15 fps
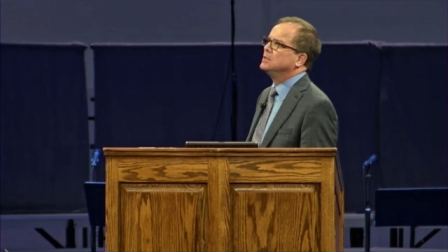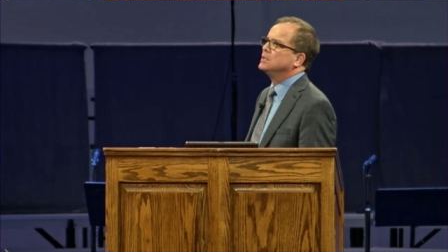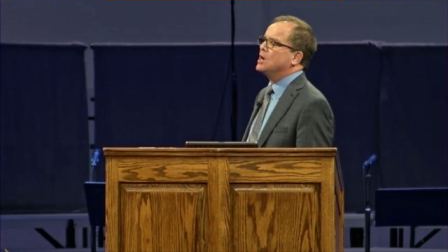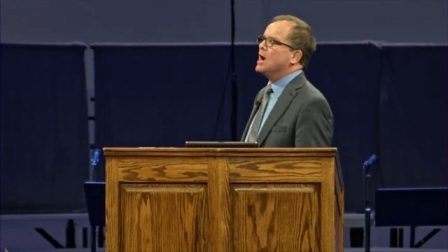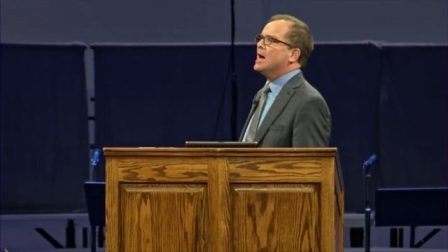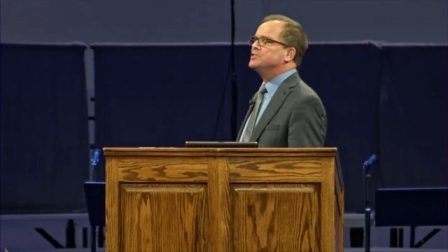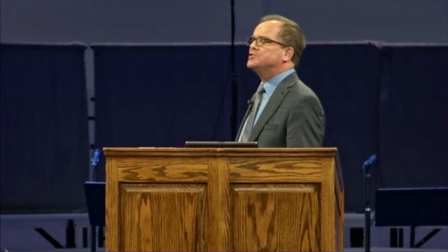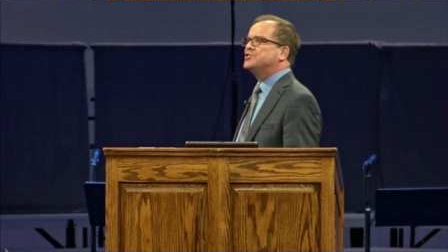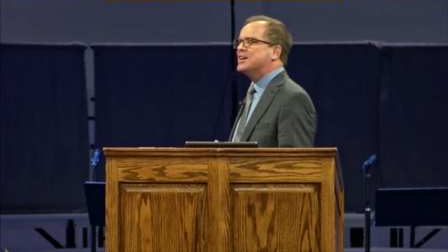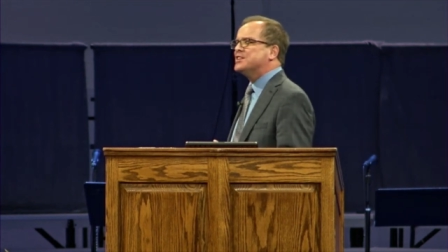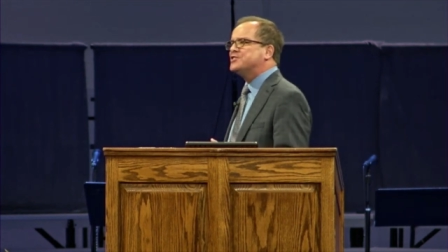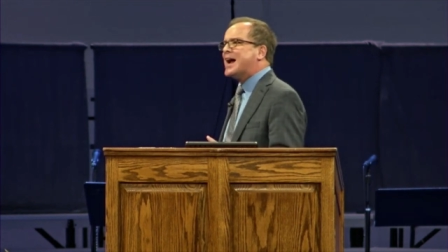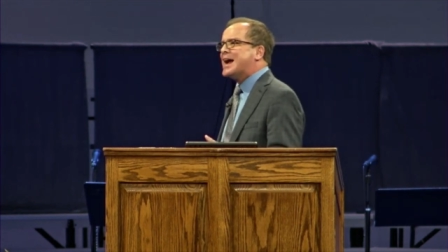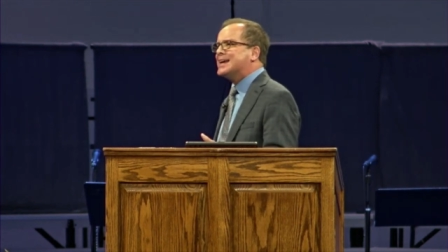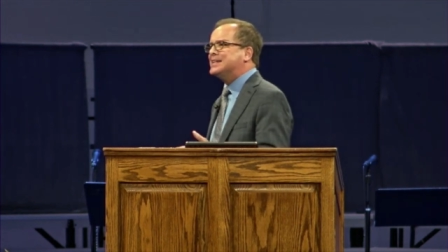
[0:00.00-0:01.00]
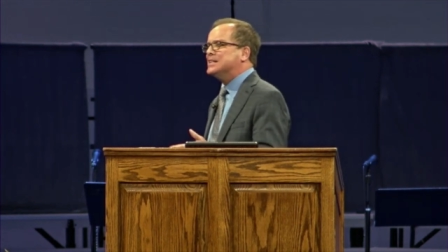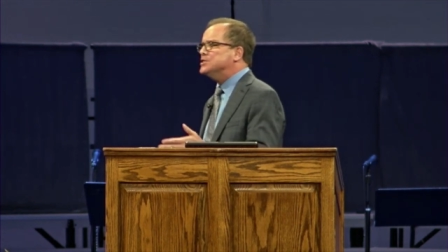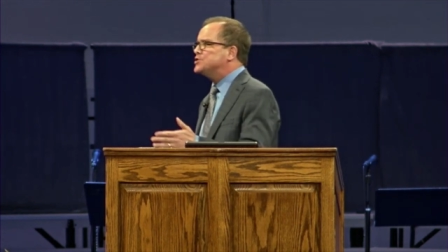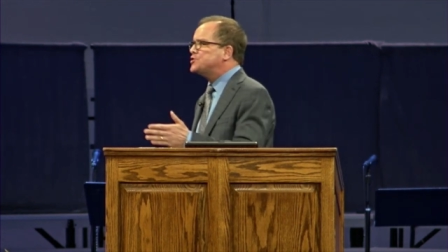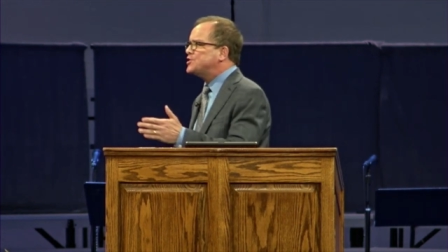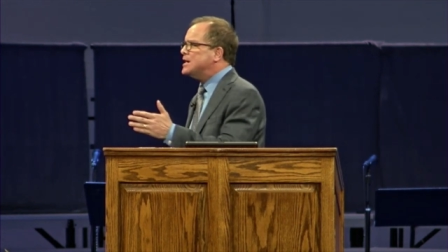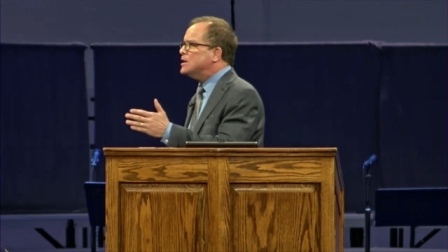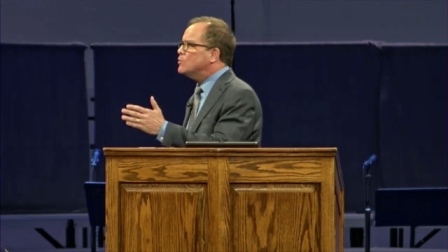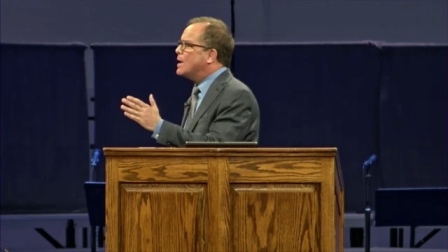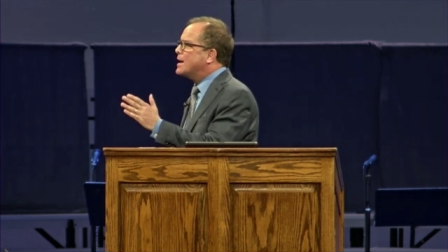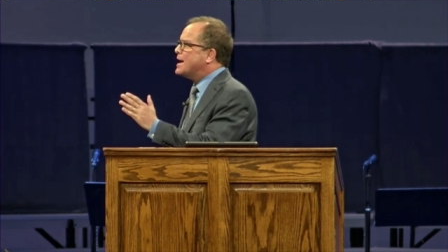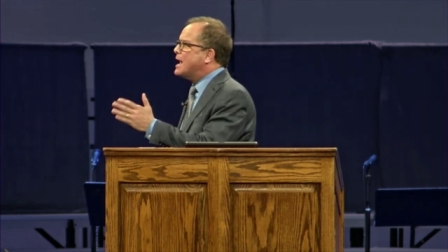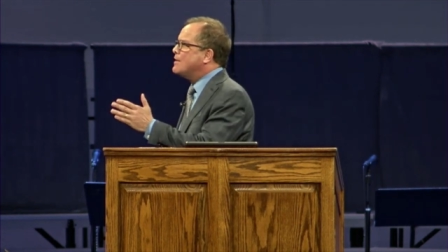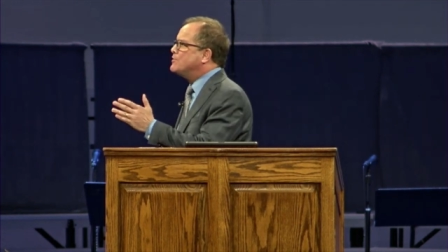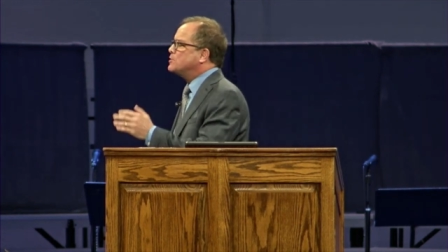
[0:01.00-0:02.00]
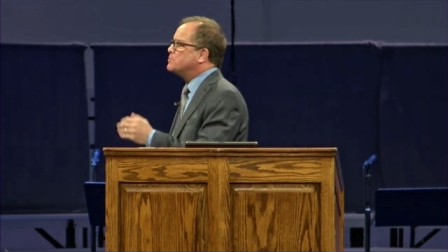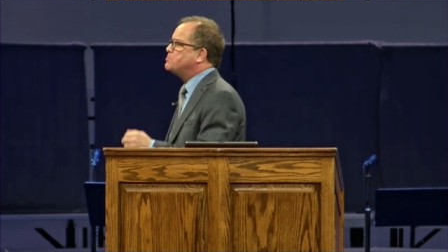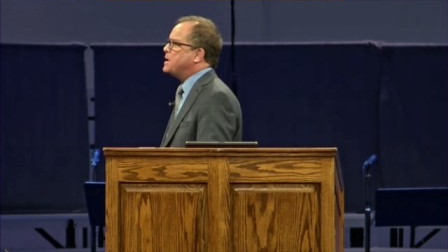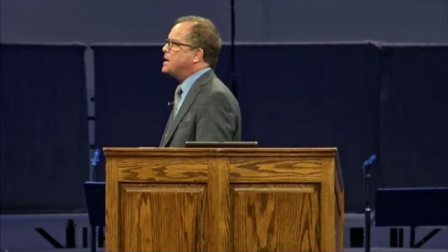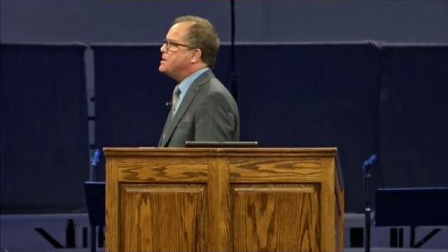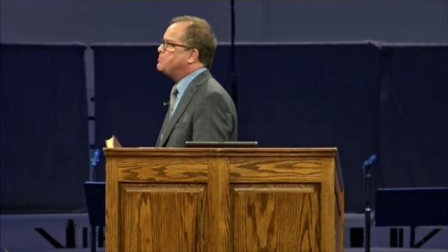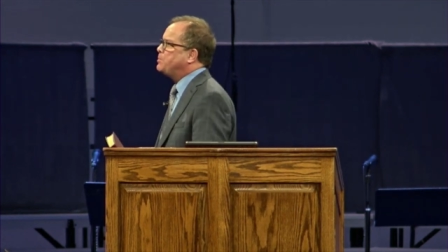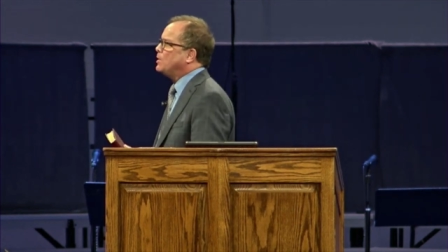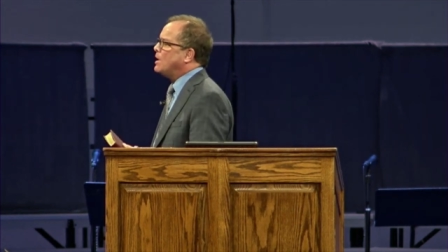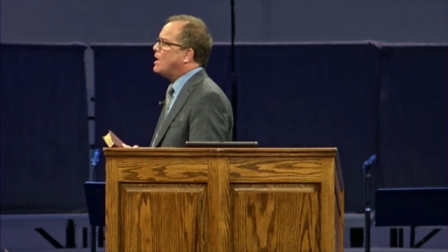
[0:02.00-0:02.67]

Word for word: God says, I can see what other people